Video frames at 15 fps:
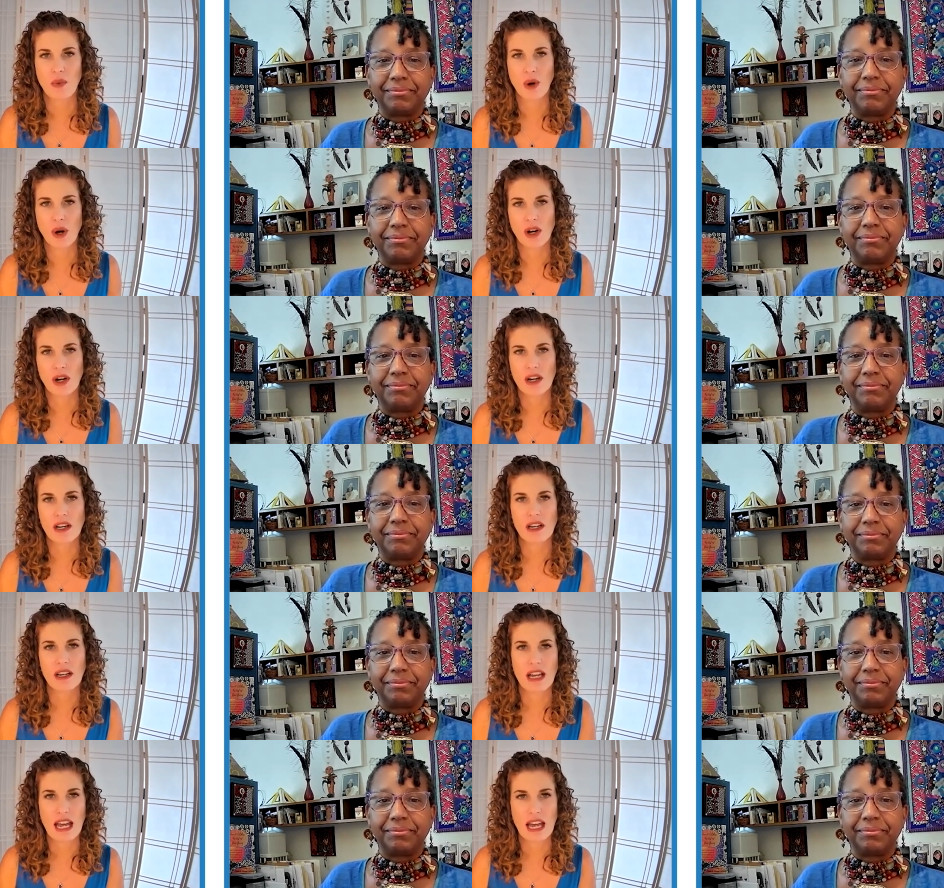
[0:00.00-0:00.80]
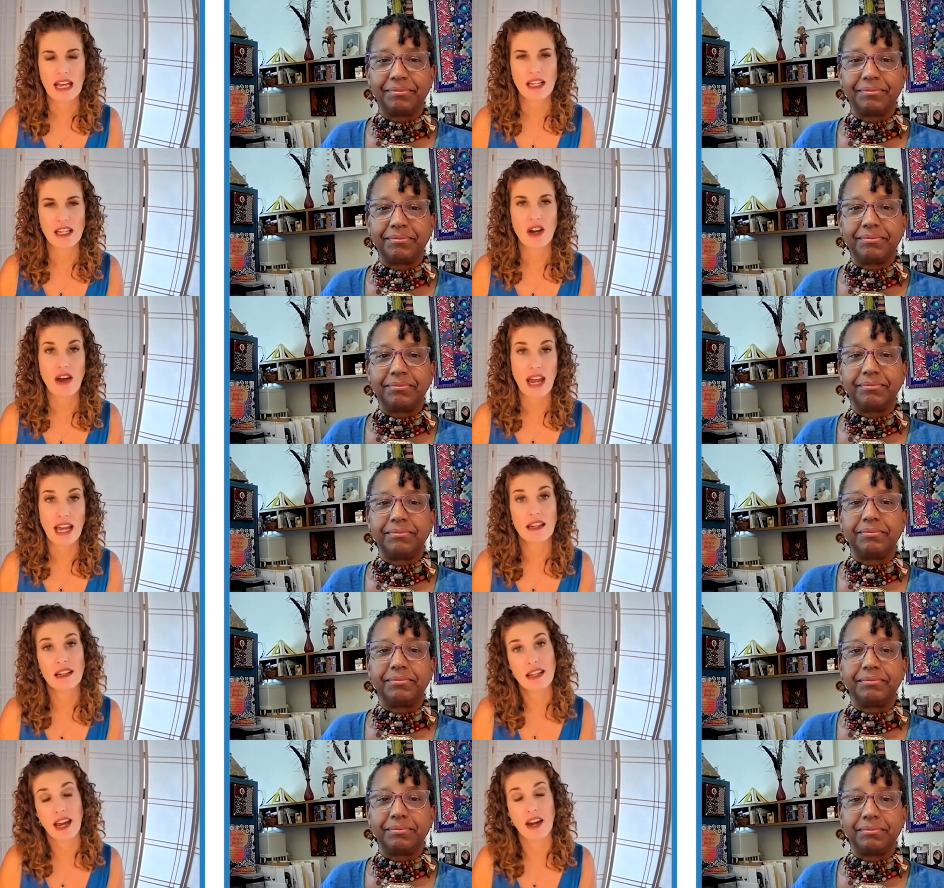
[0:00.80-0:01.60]
Speaker 1: work you know
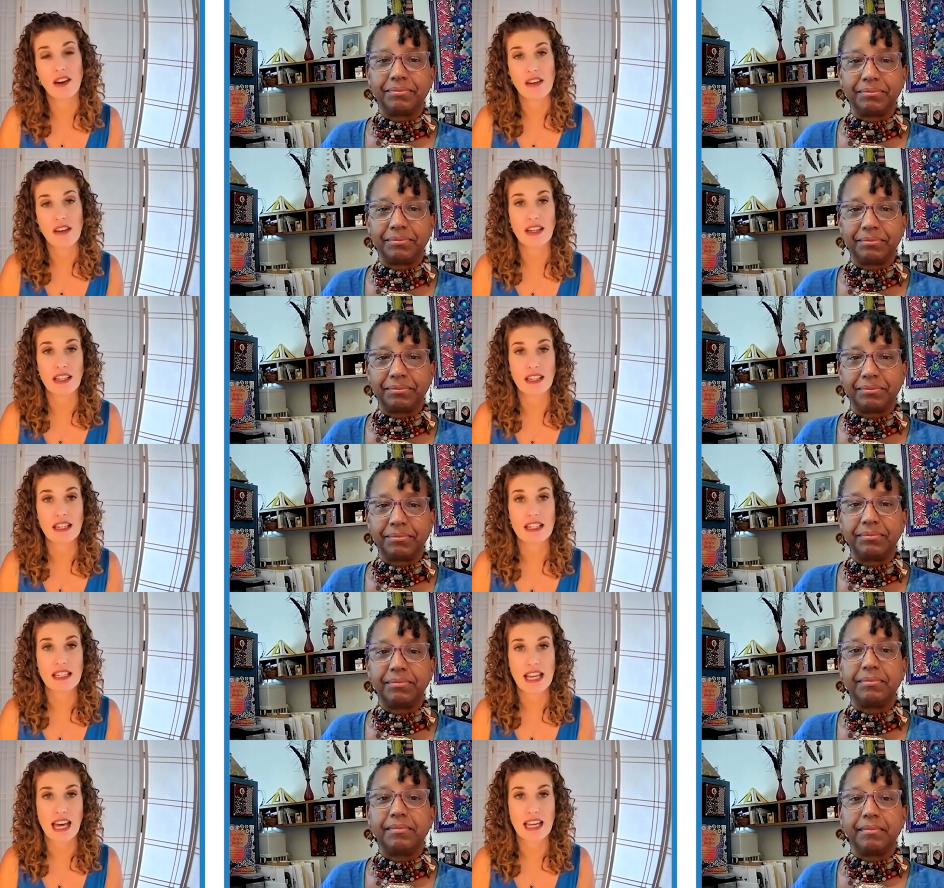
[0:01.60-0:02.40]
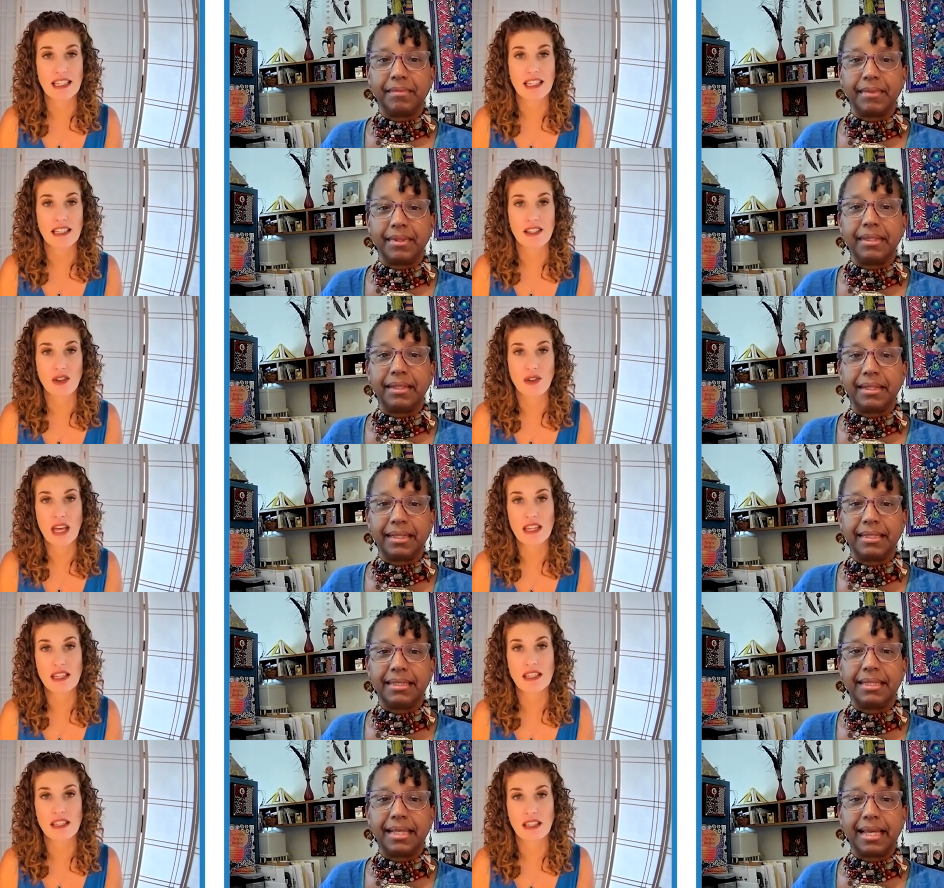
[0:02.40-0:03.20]
and caregiving tasks and so
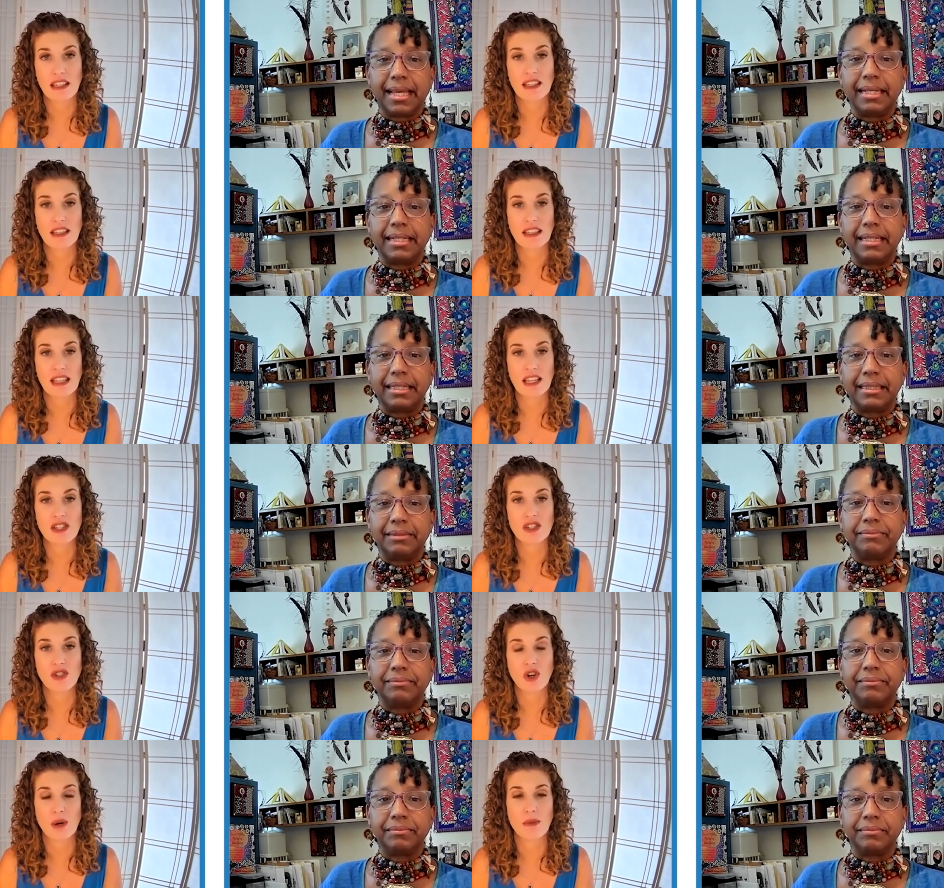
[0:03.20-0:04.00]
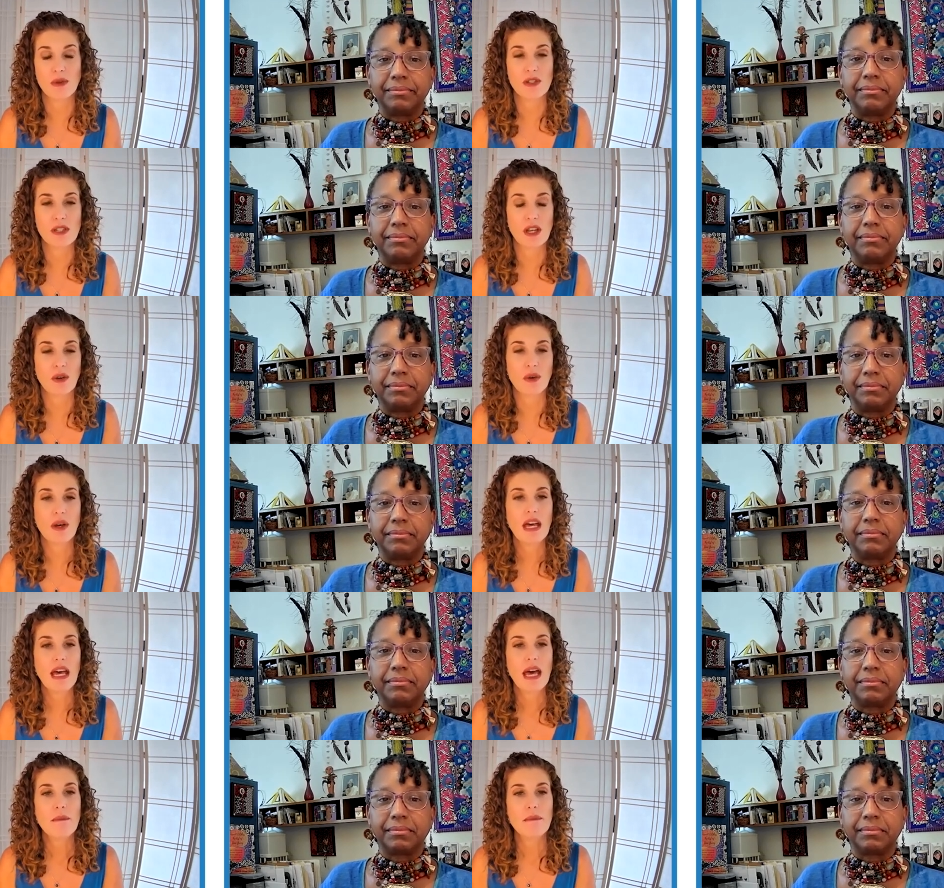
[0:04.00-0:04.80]
that's that's normal. So
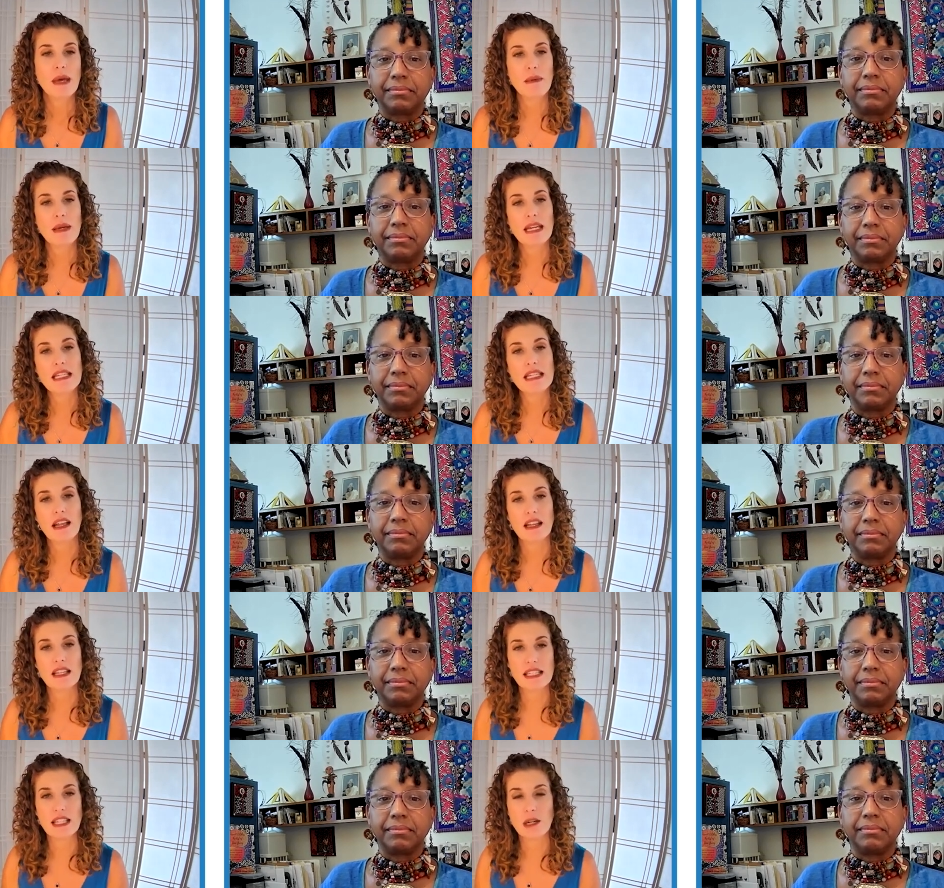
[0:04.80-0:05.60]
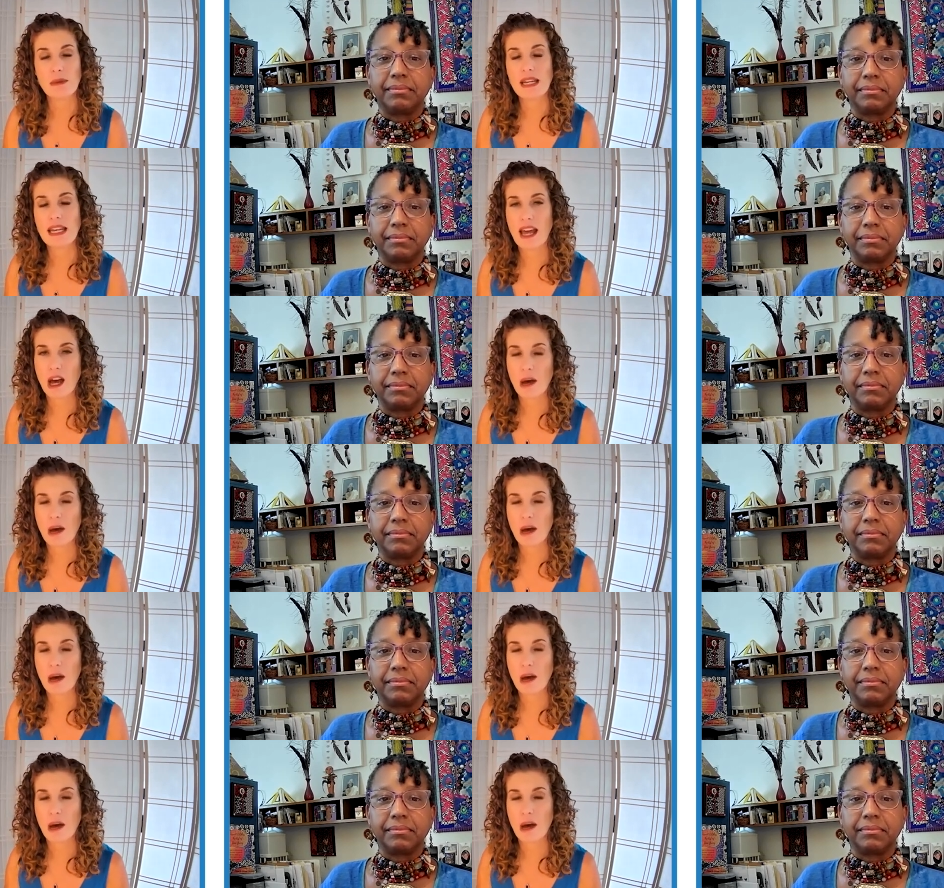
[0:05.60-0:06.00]
maybe tell us a little bit